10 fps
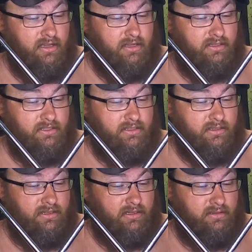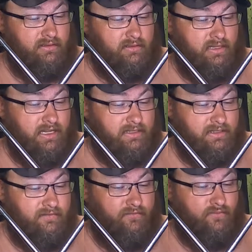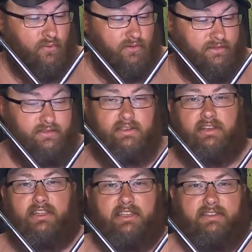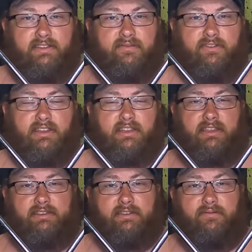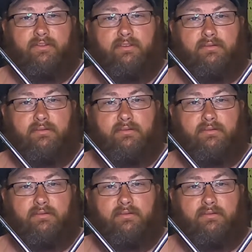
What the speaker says: concussive force. Concussive.